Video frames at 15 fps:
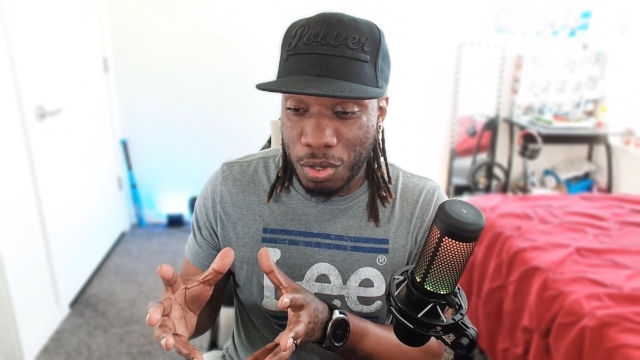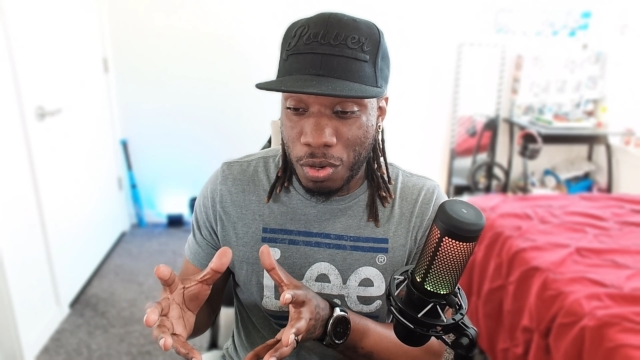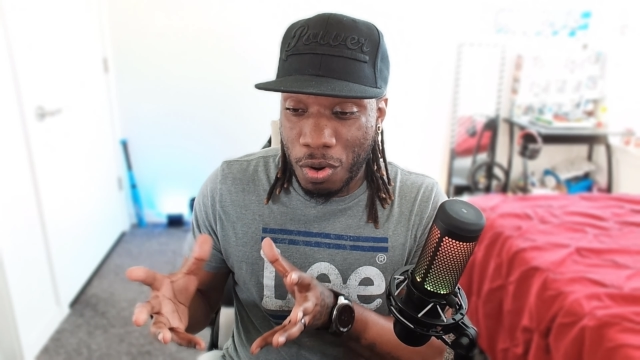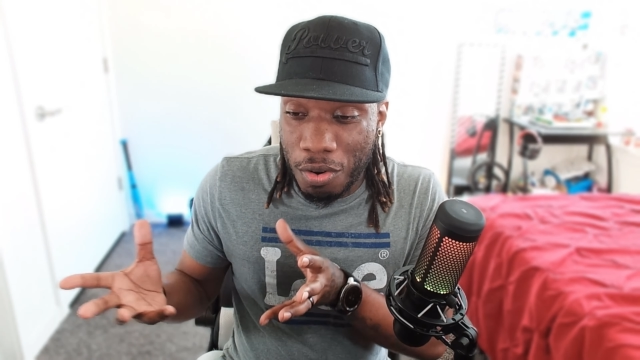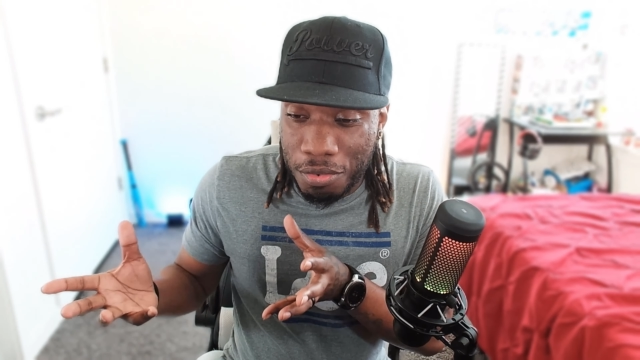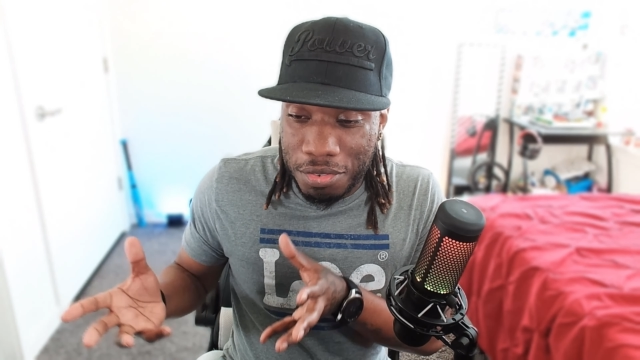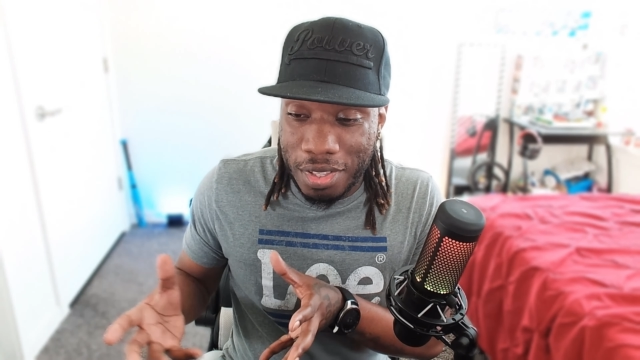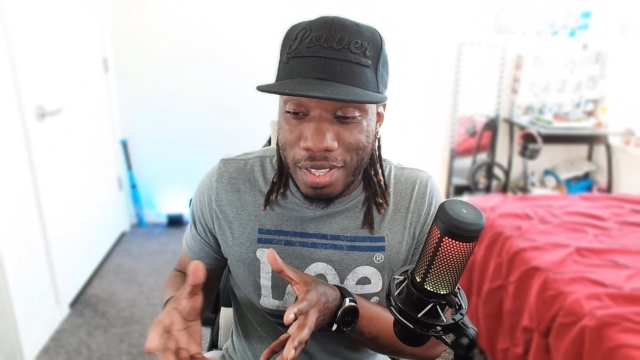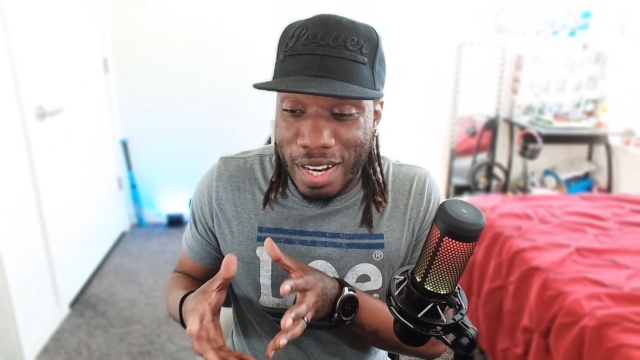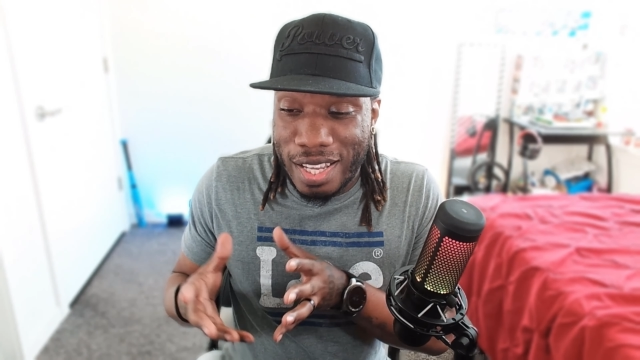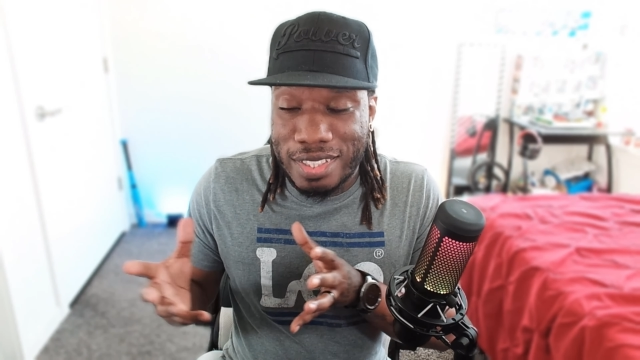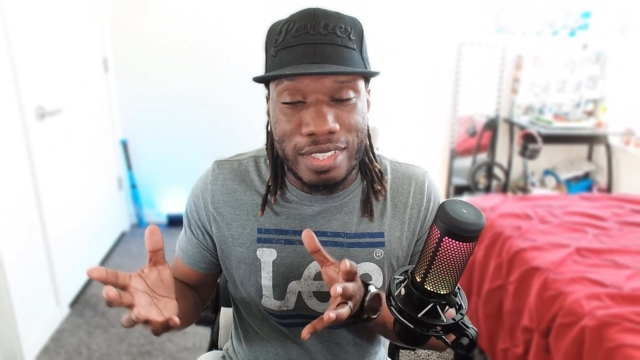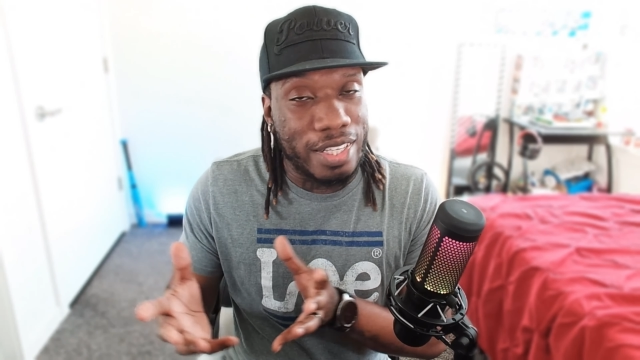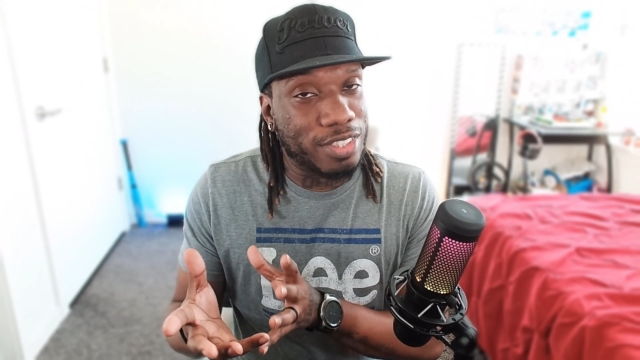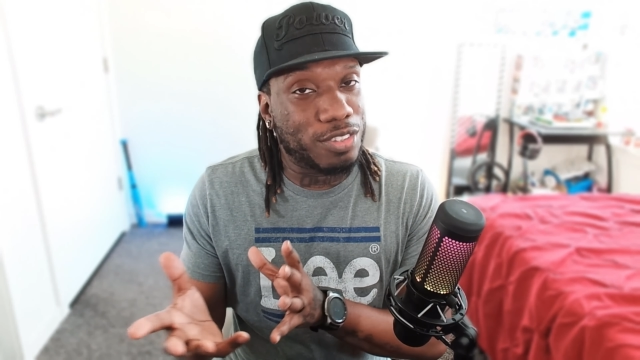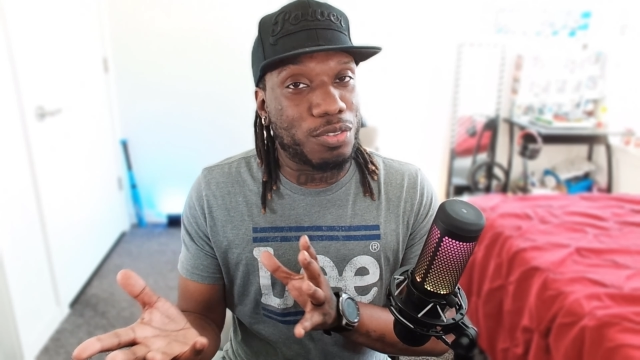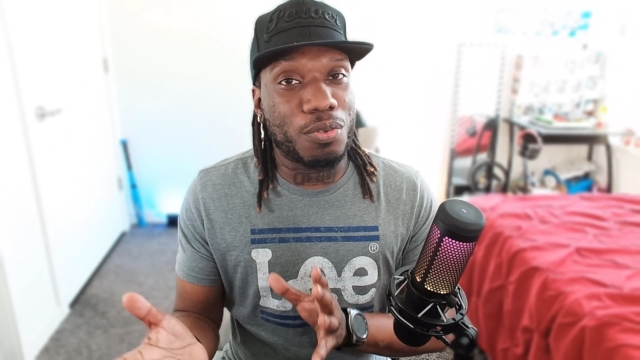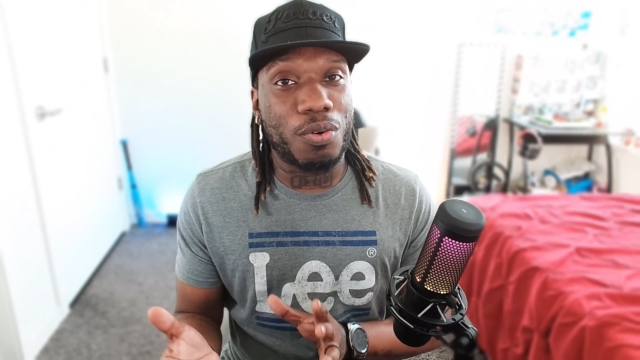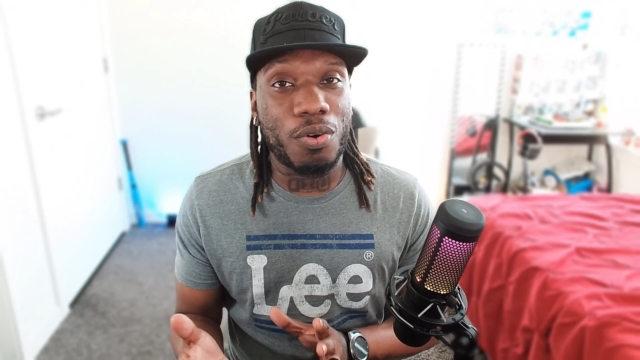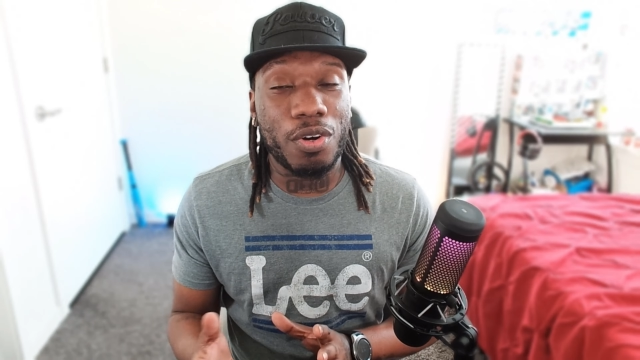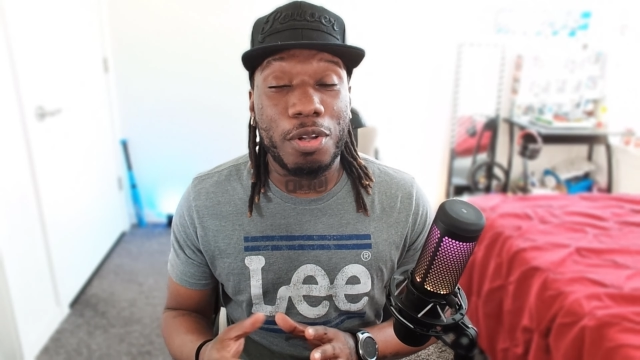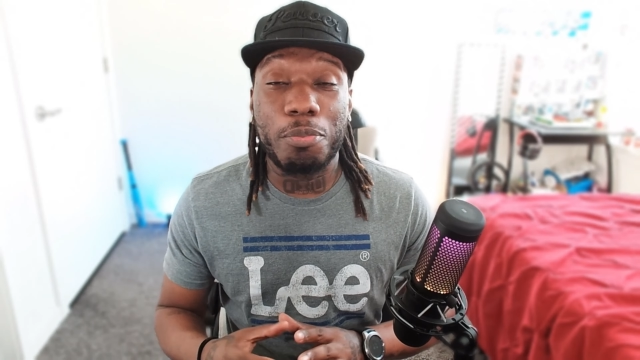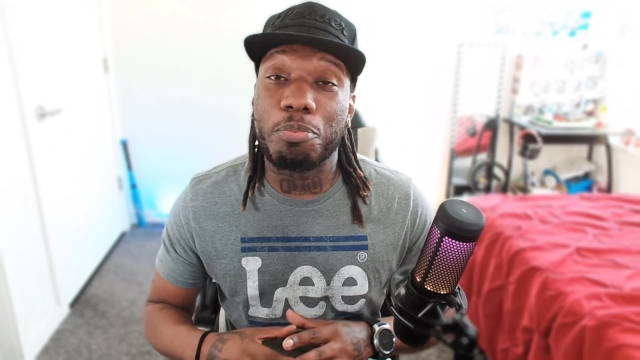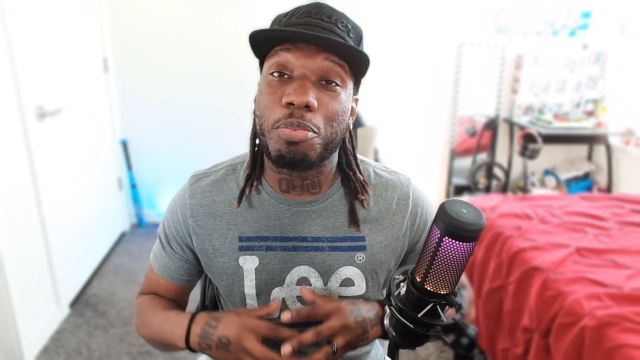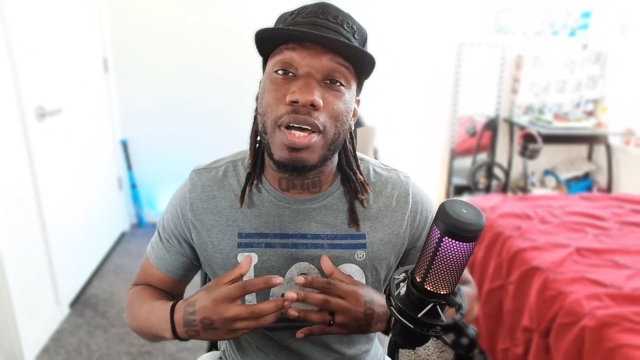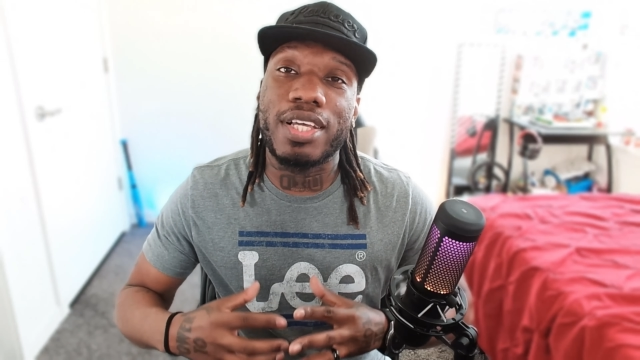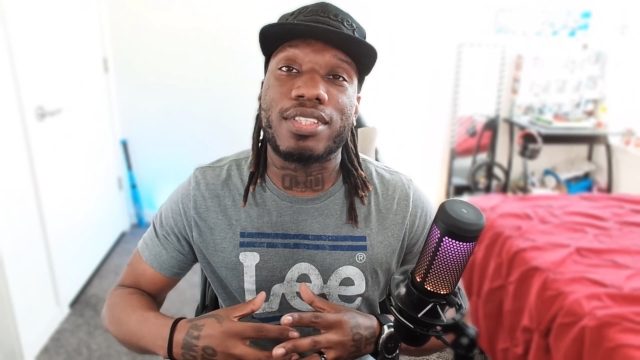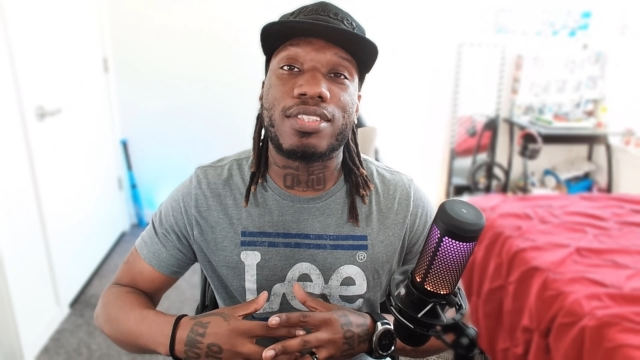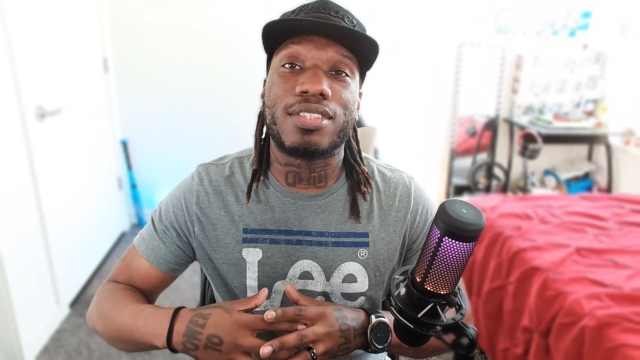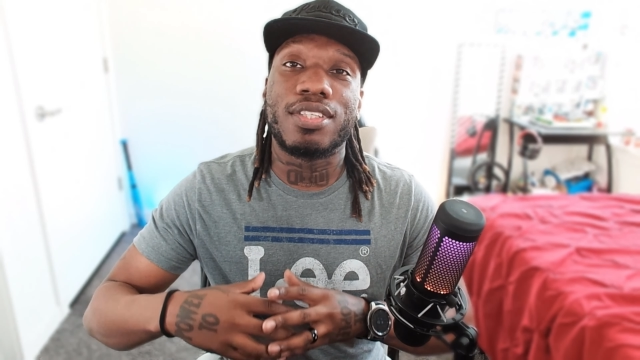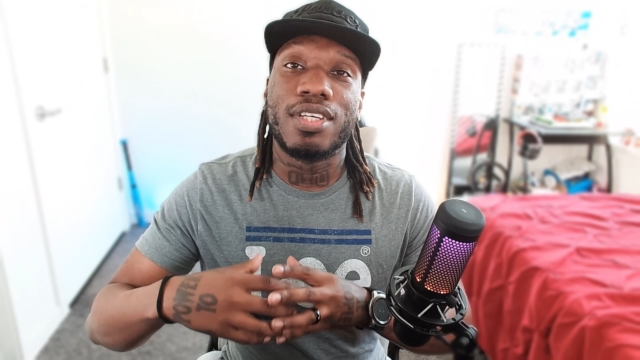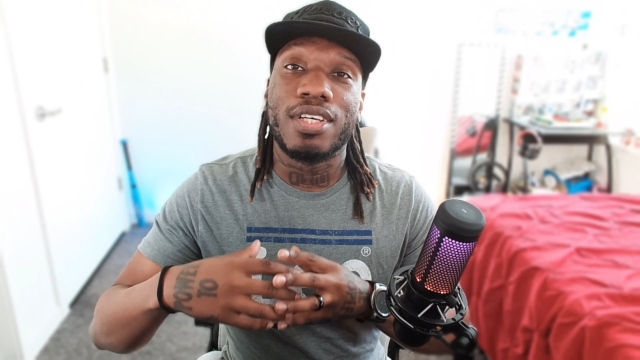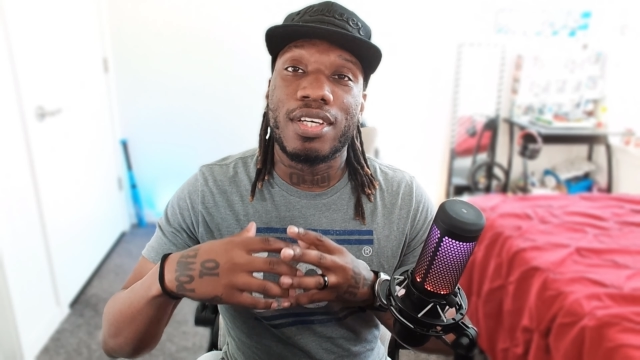Hopefully that's not too corny, but